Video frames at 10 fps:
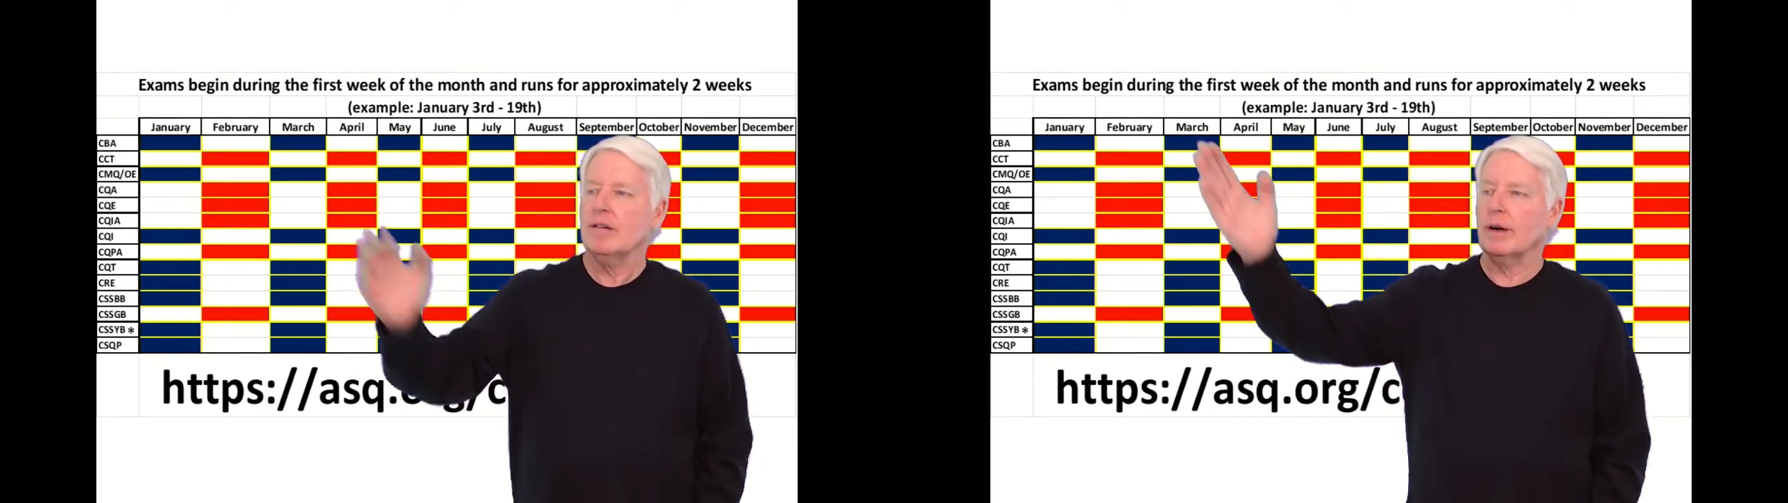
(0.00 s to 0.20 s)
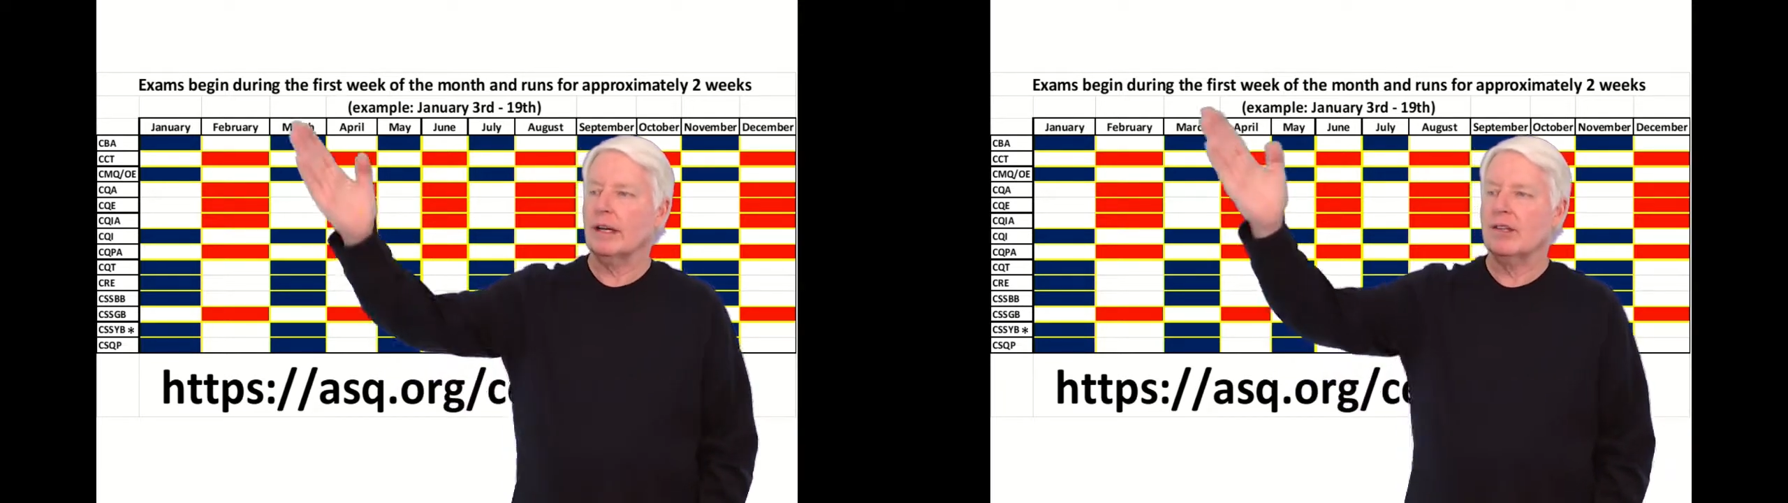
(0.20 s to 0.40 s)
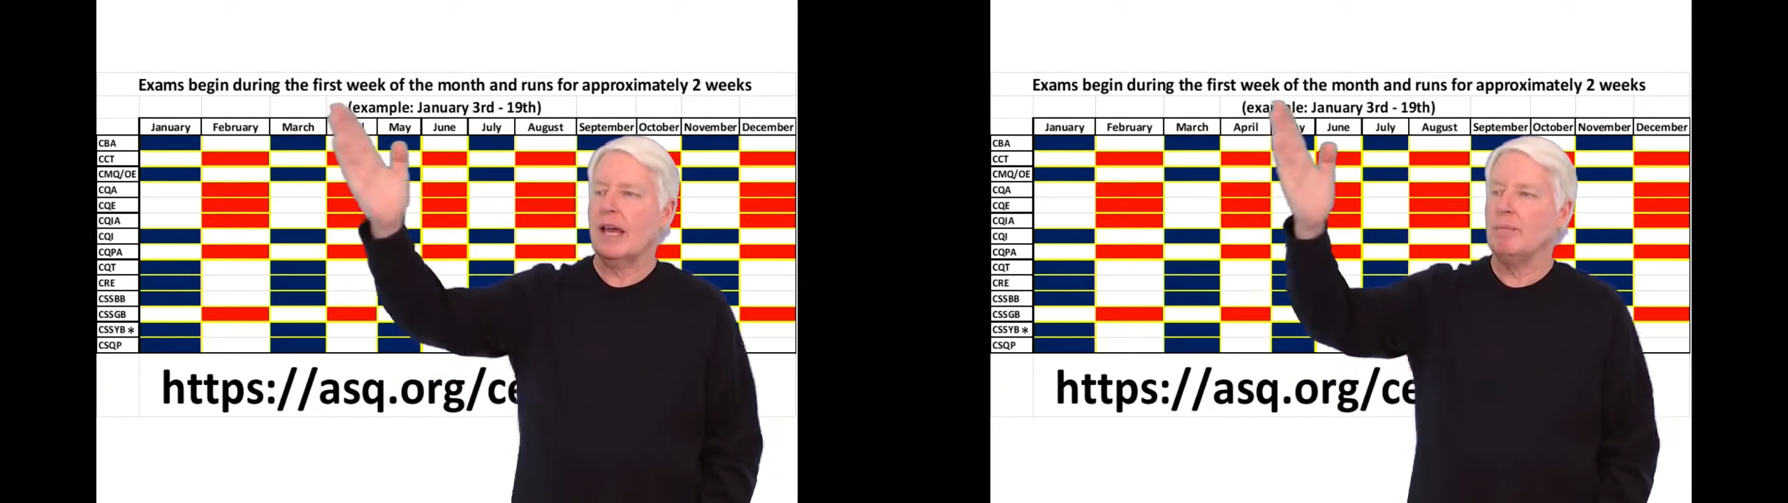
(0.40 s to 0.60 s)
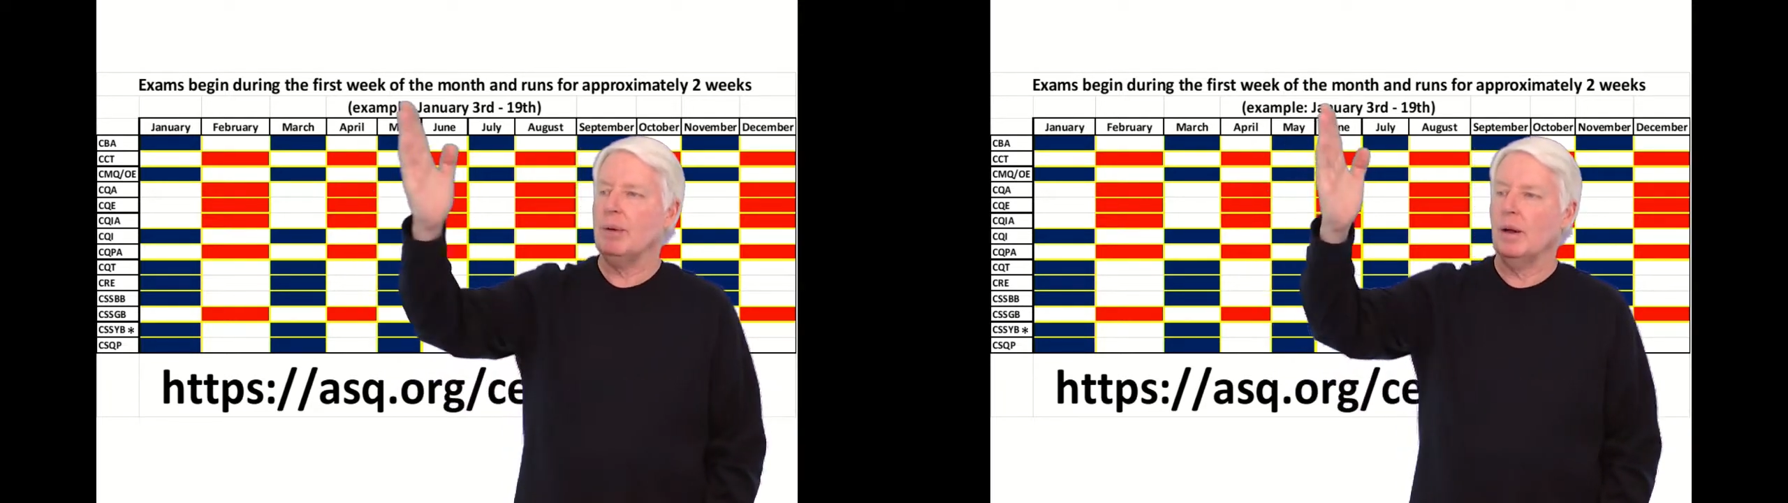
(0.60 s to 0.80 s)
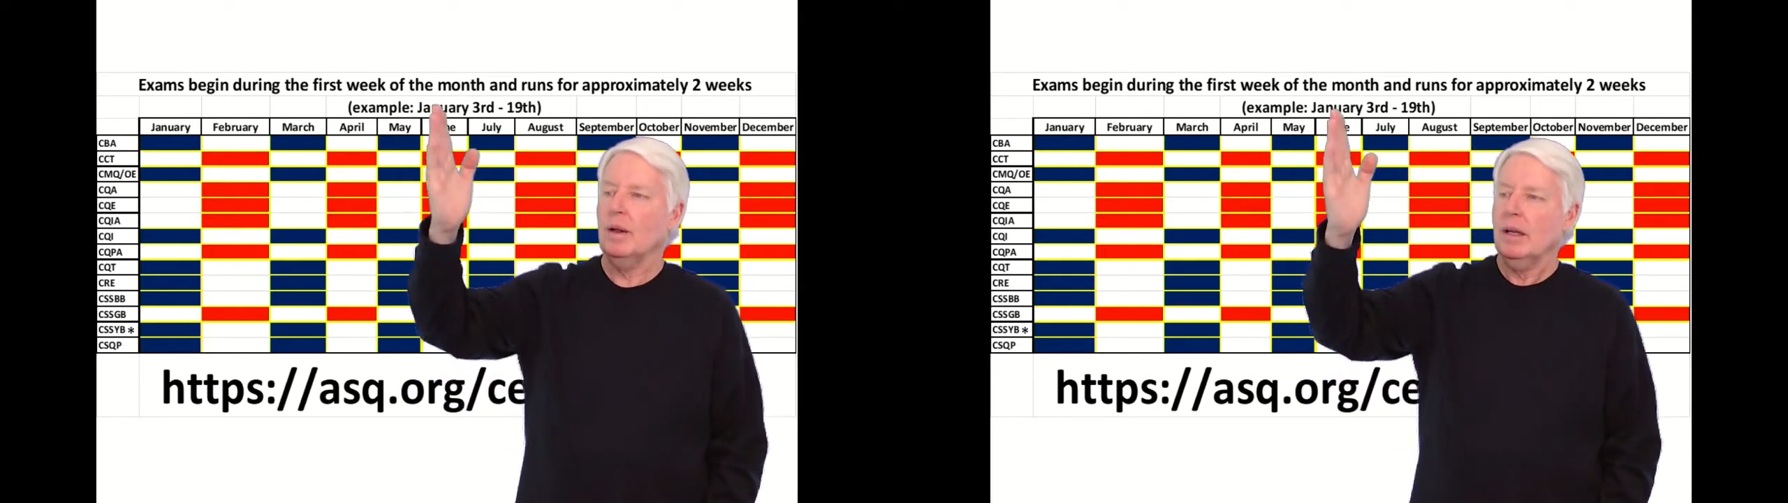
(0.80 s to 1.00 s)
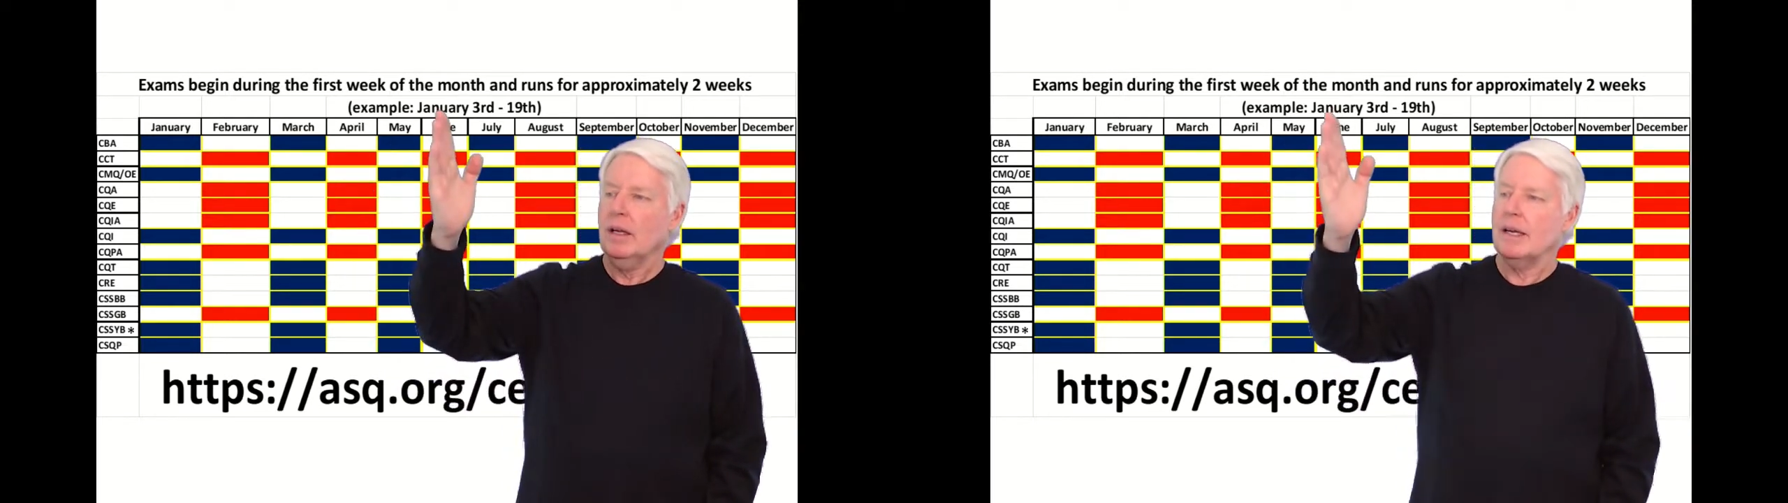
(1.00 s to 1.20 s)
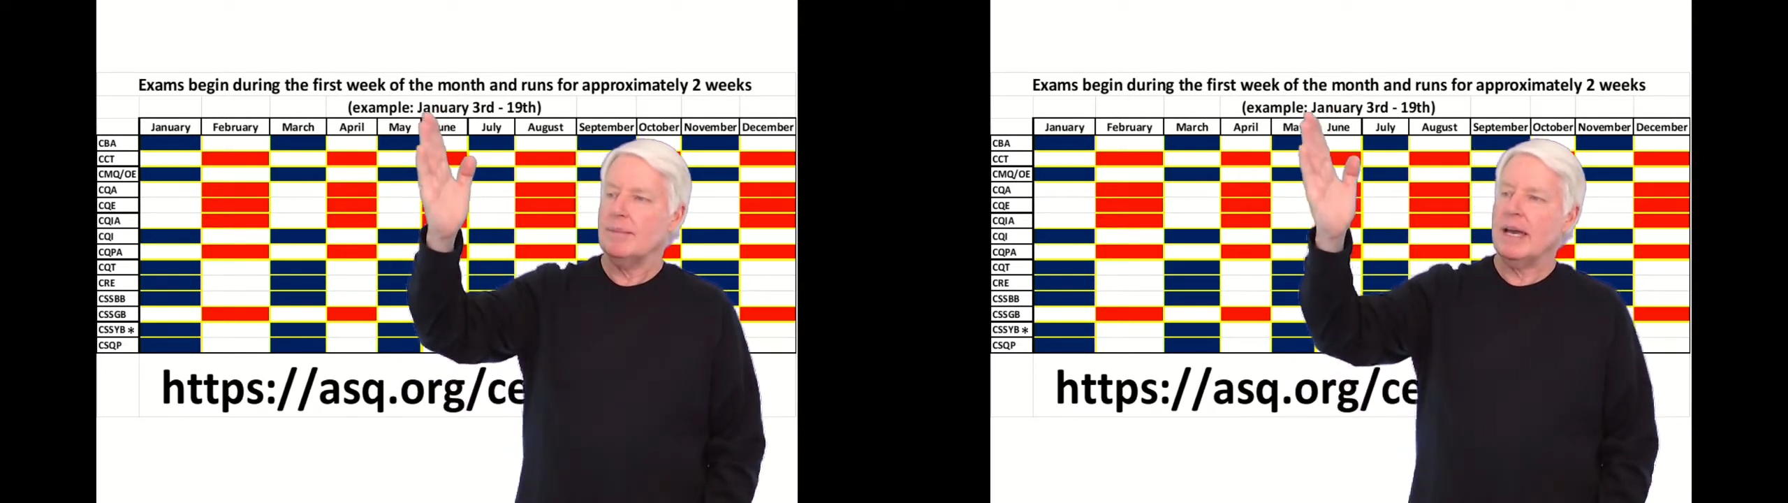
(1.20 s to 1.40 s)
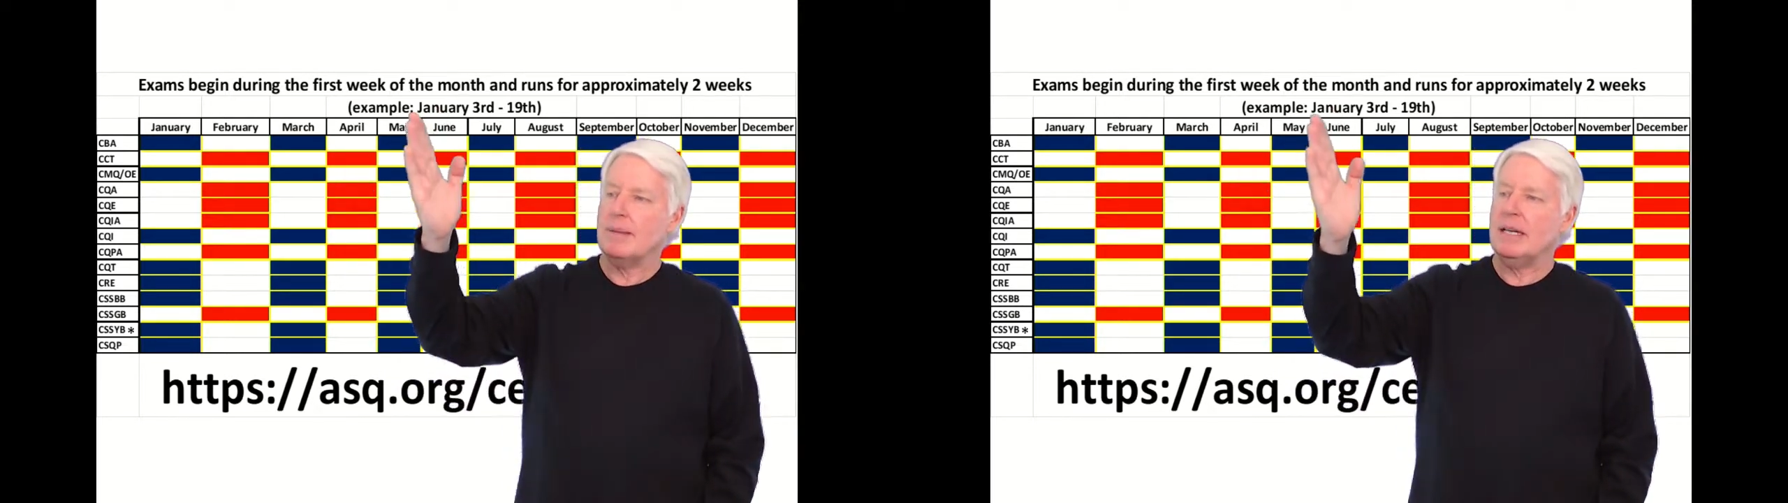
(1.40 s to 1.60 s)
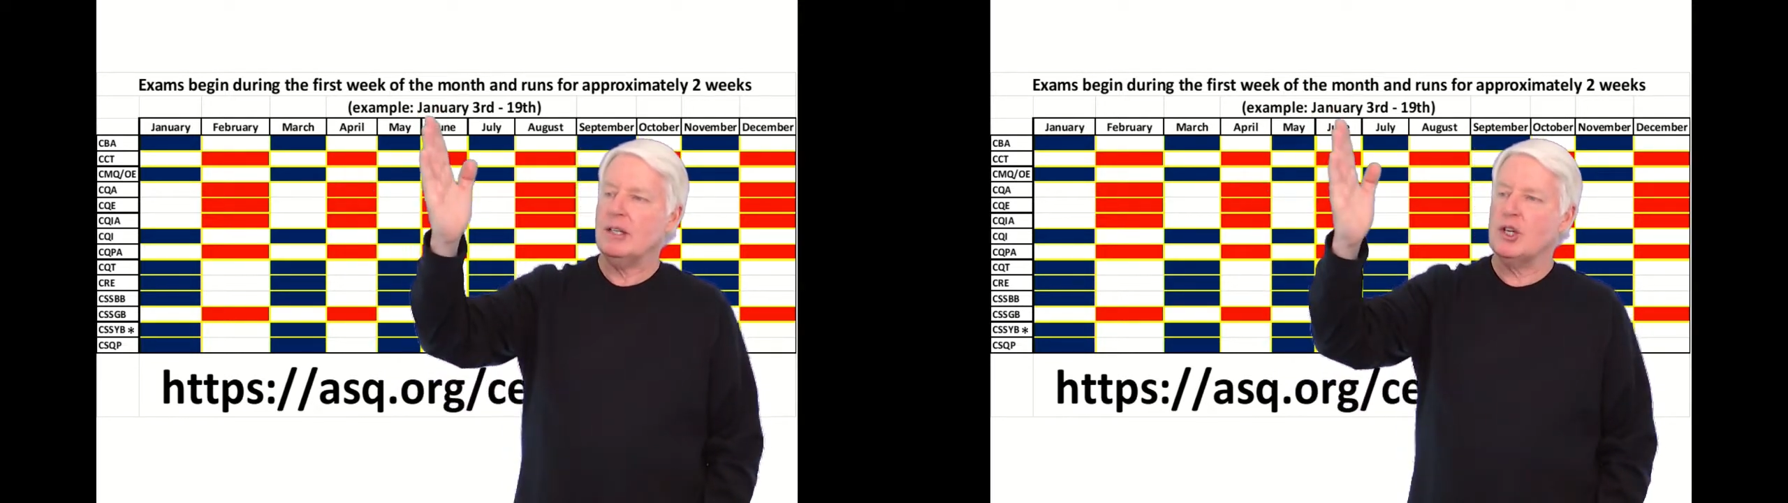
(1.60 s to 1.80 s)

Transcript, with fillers: For example, it may be